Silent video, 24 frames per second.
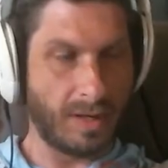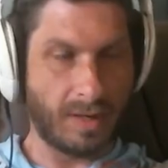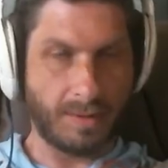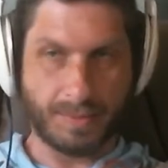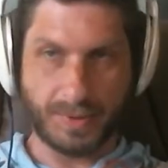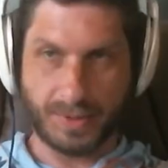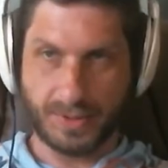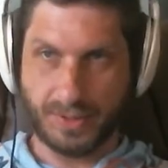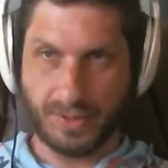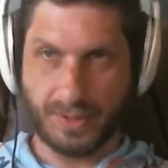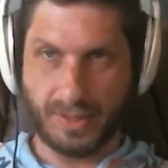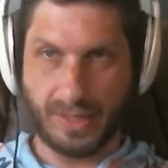
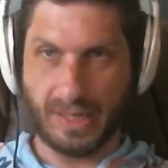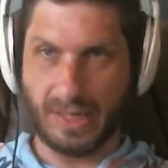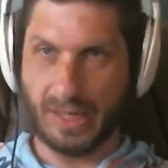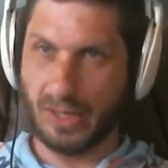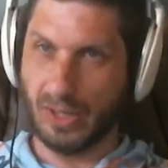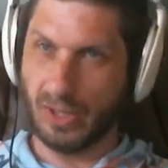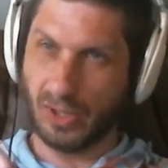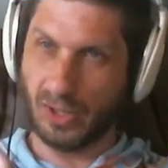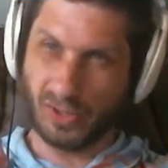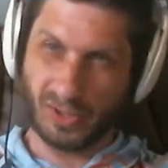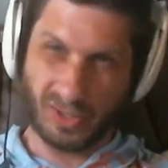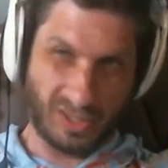opportunity to
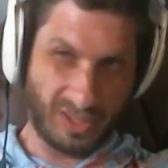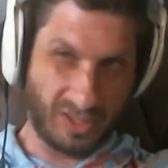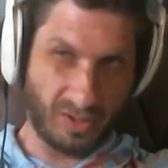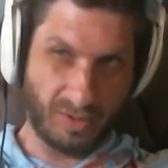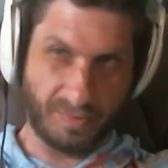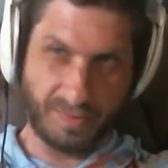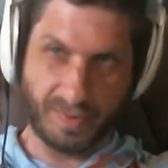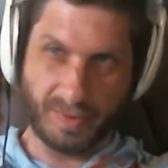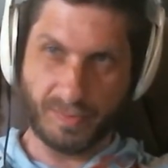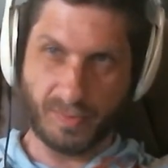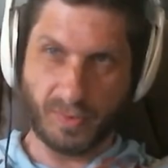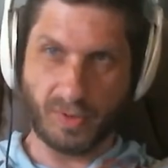learn a
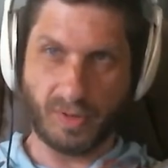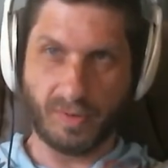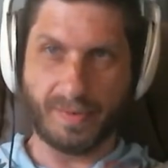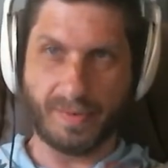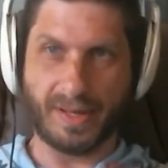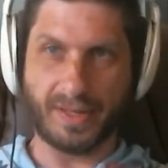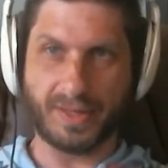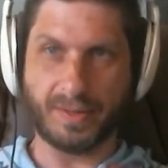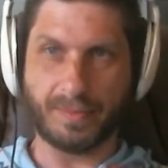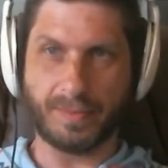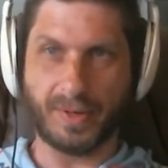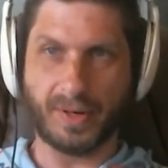little bit more
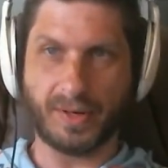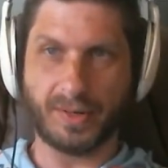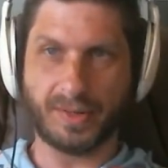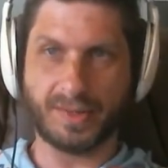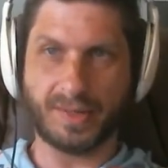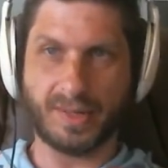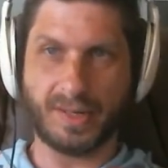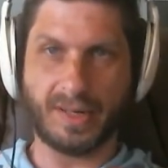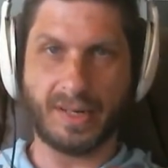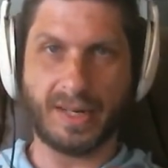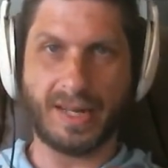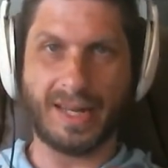about the
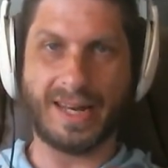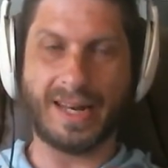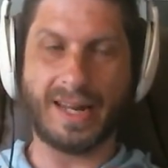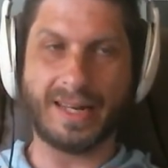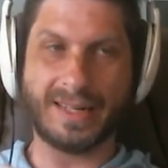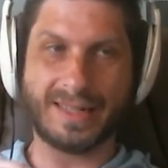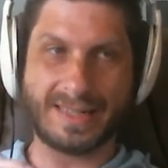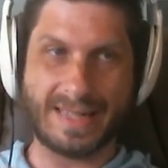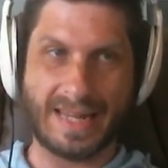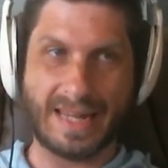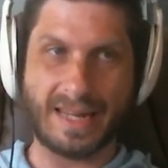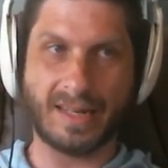person. And
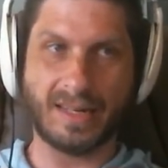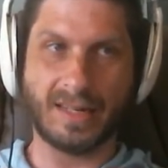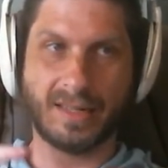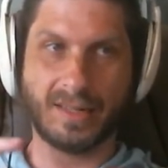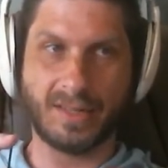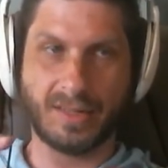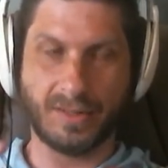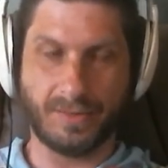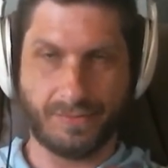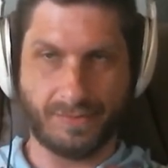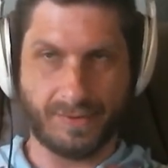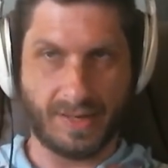I tended
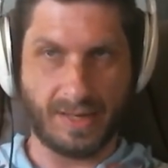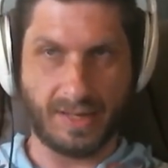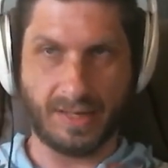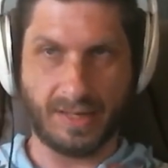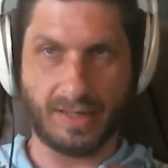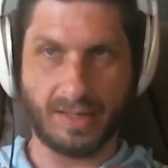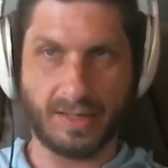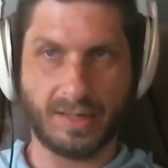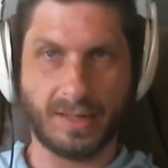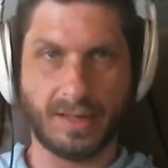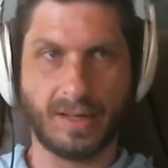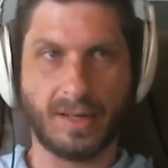to
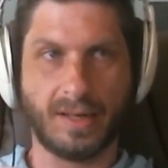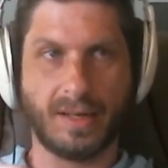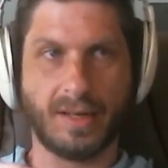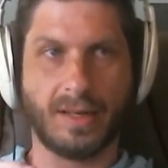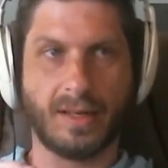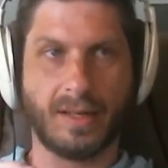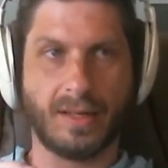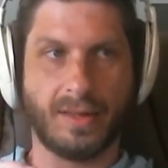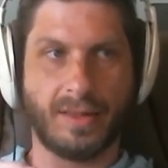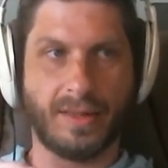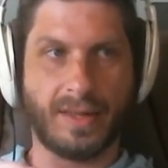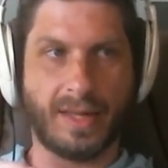find
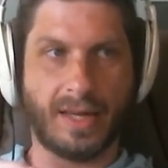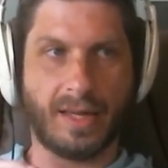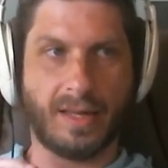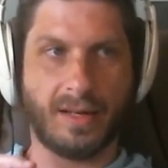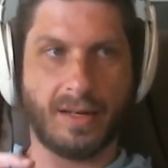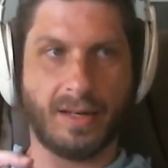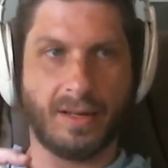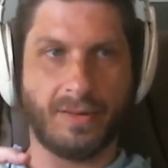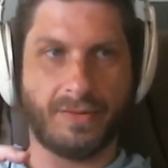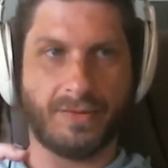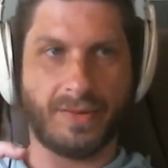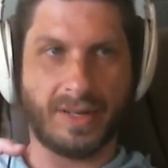
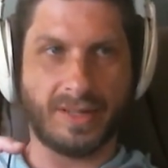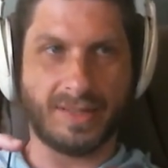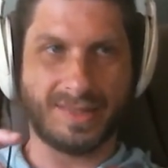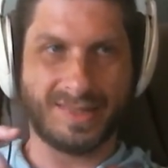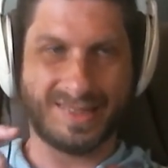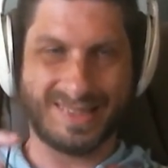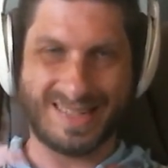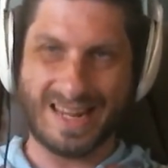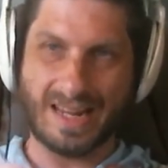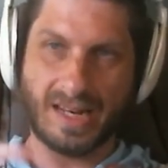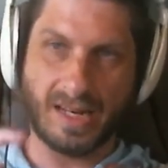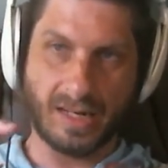that if I
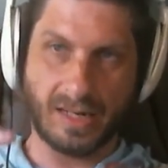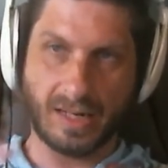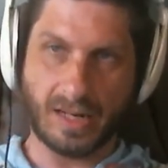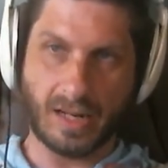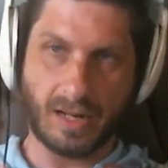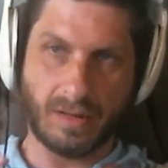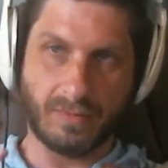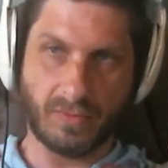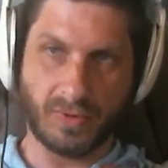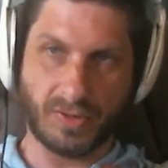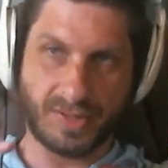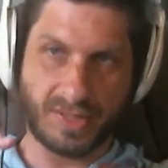stayed in
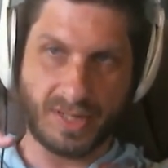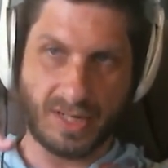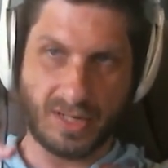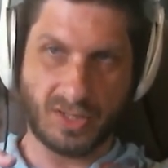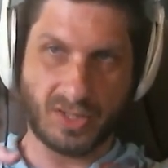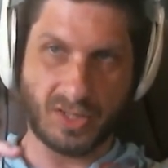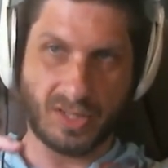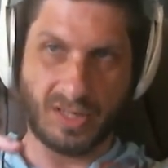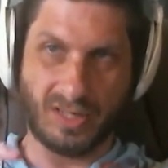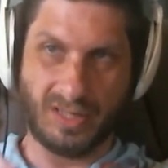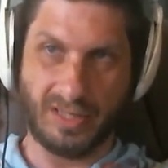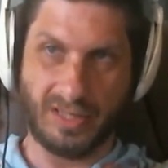
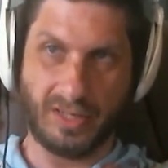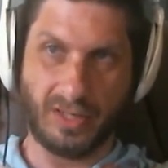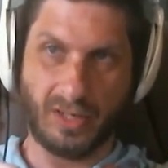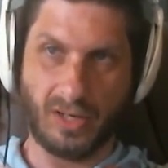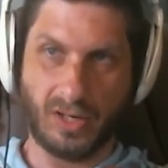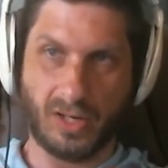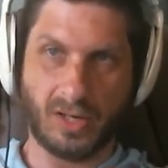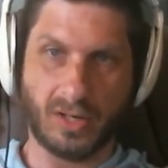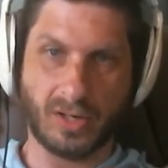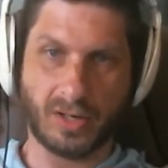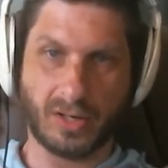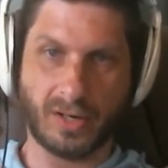conversation a little
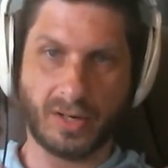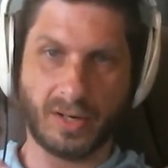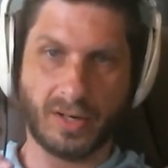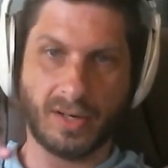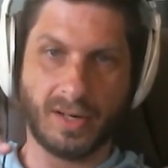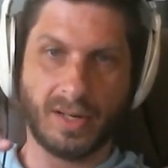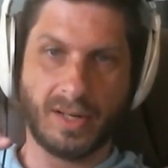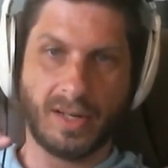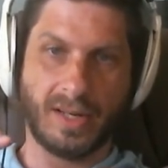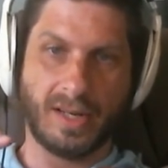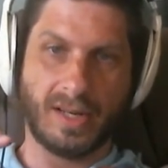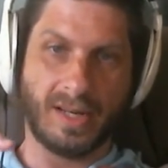longer,
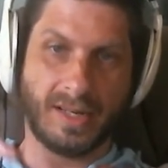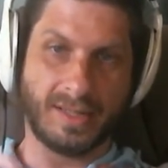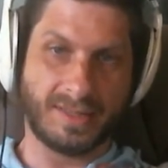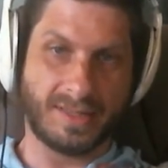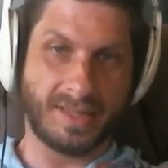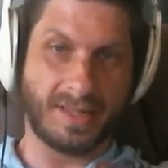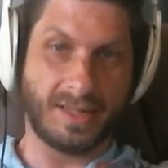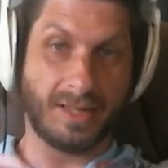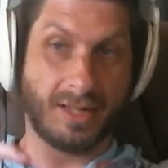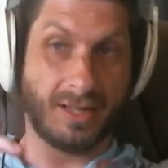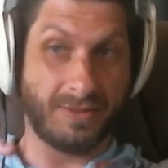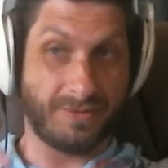I
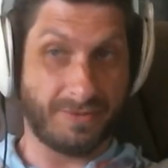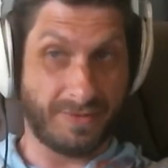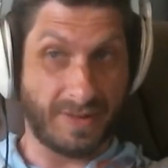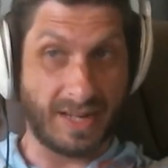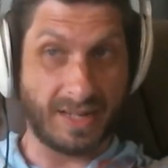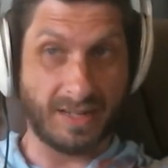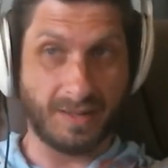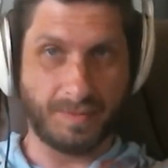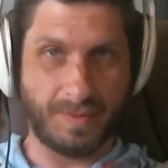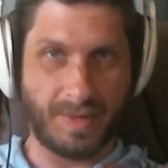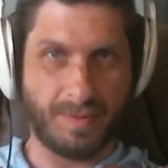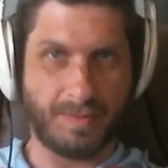tended to
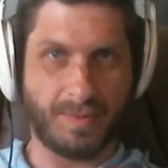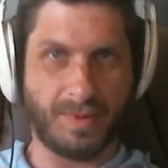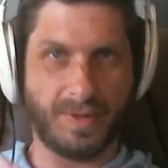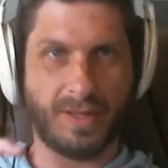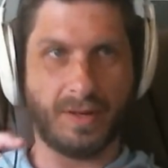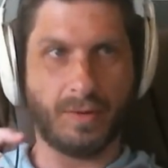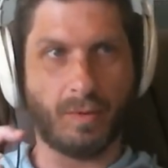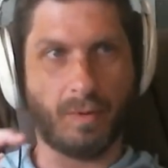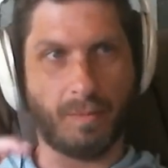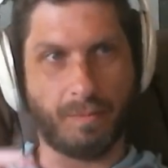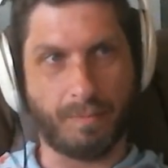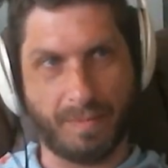find people
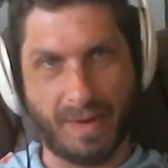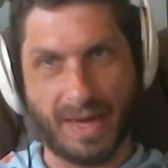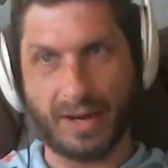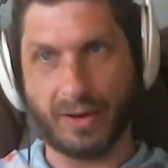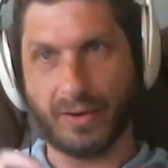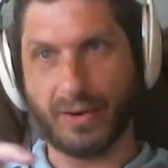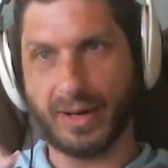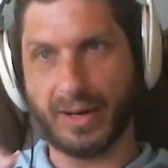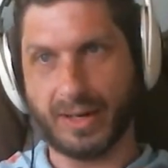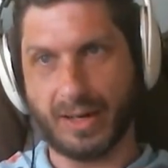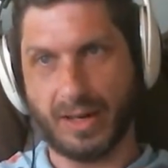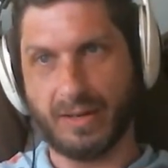that were
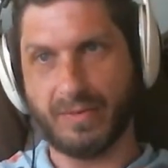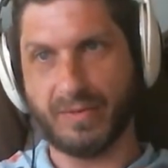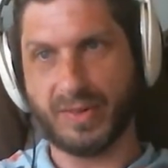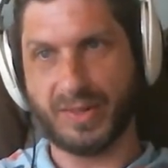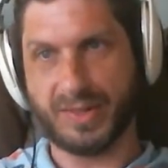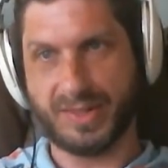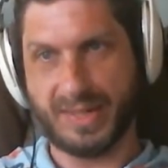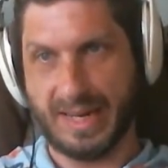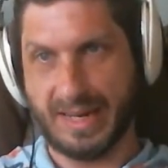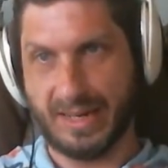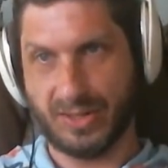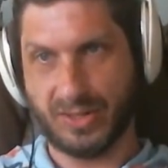better at
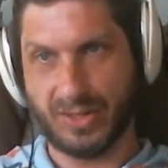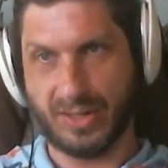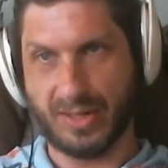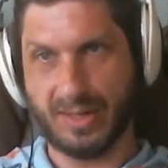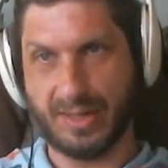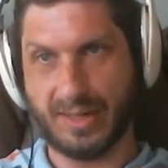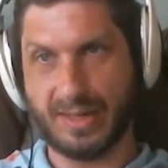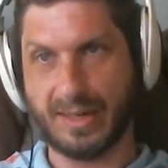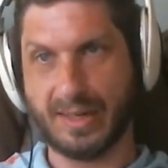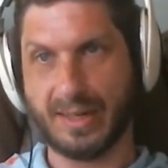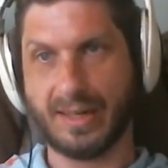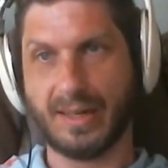
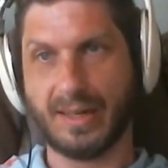conversation.